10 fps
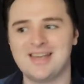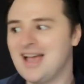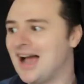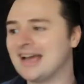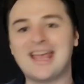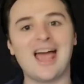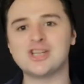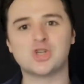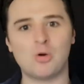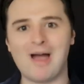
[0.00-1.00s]
I can't
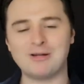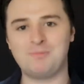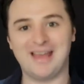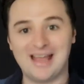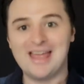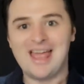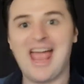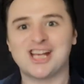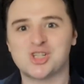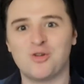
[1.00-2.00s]
go out being
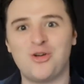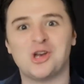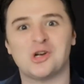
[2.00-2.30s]
extroverted